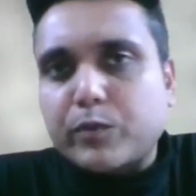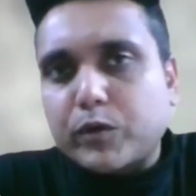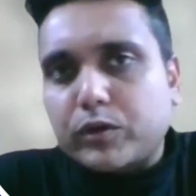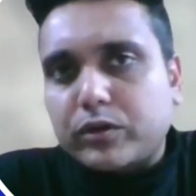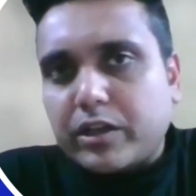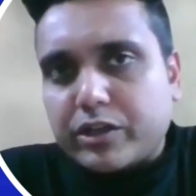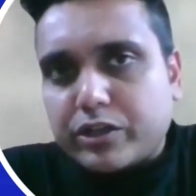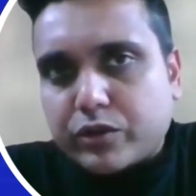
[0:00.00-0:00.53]

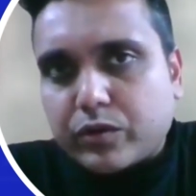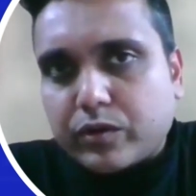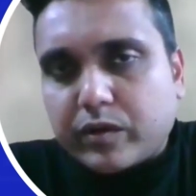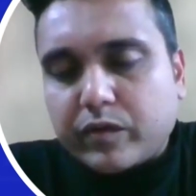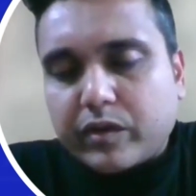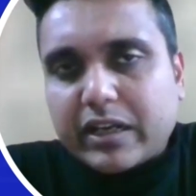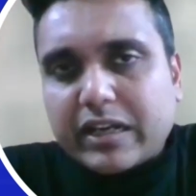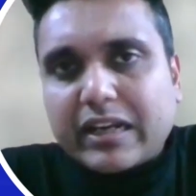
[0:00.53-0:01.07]
both the issue.
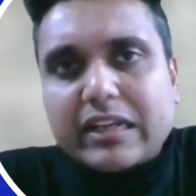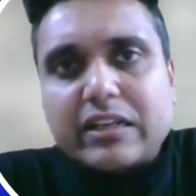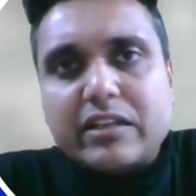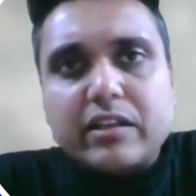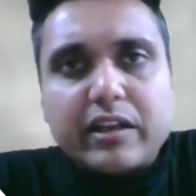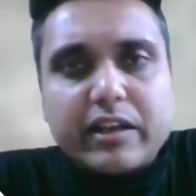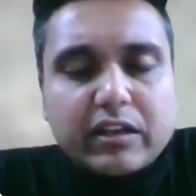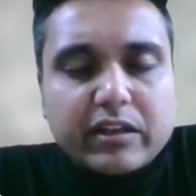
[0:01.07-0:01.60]
It will
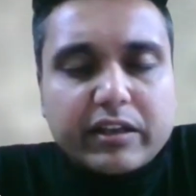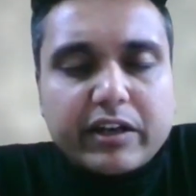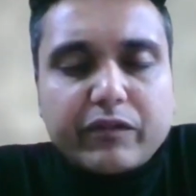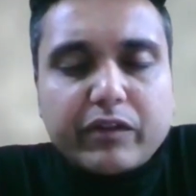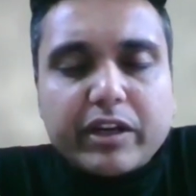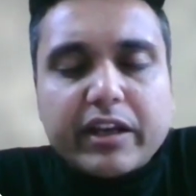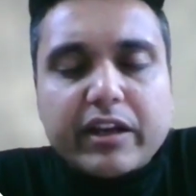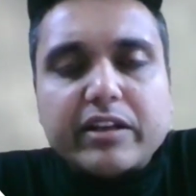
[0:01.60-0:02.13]

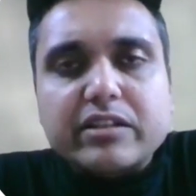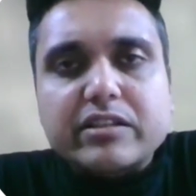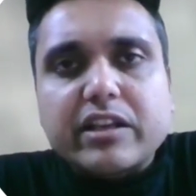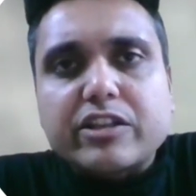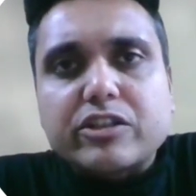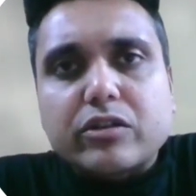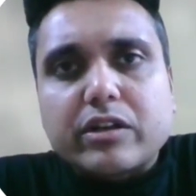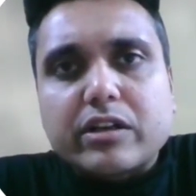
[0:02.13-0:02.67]
increase
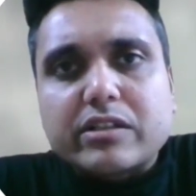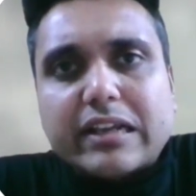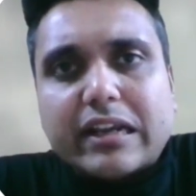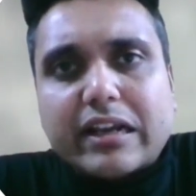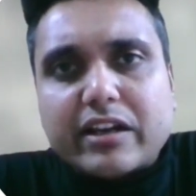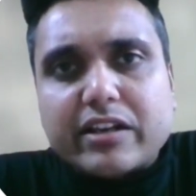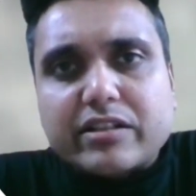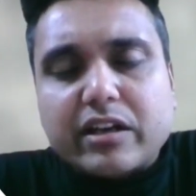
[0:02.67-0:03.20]
the insulin
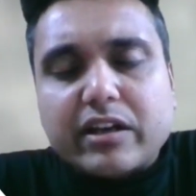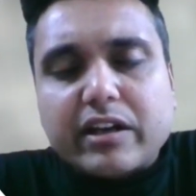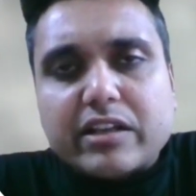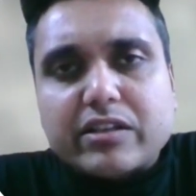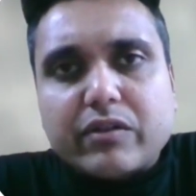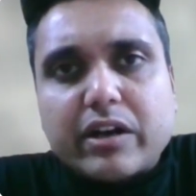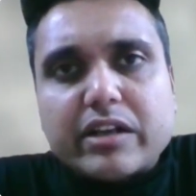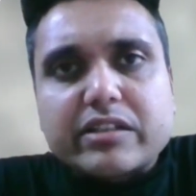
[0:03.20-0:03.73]
secretion
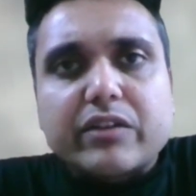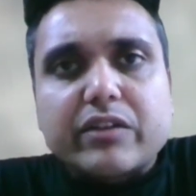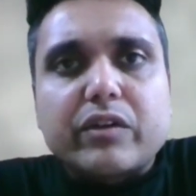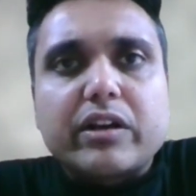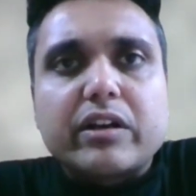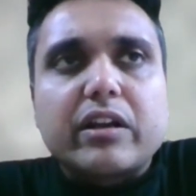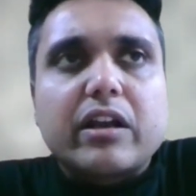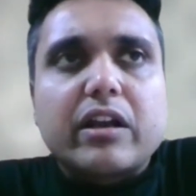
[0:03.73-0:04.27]
as well as it
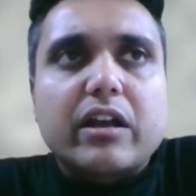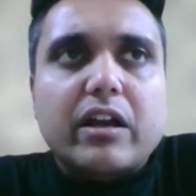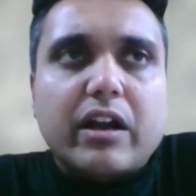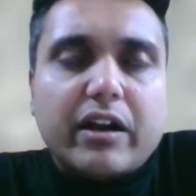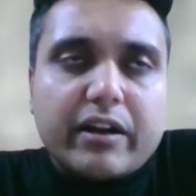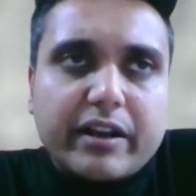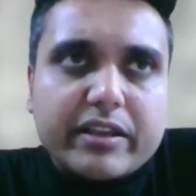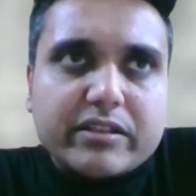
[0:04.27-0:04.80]
will
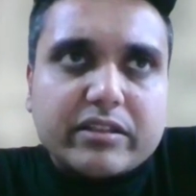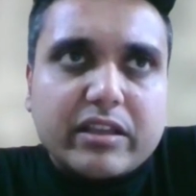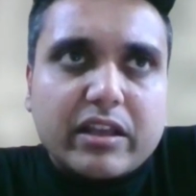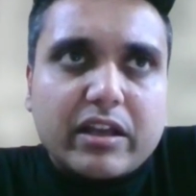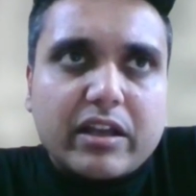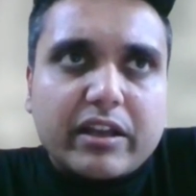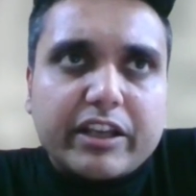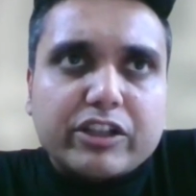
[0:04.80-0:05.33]
address
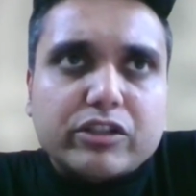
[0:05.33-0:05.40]
the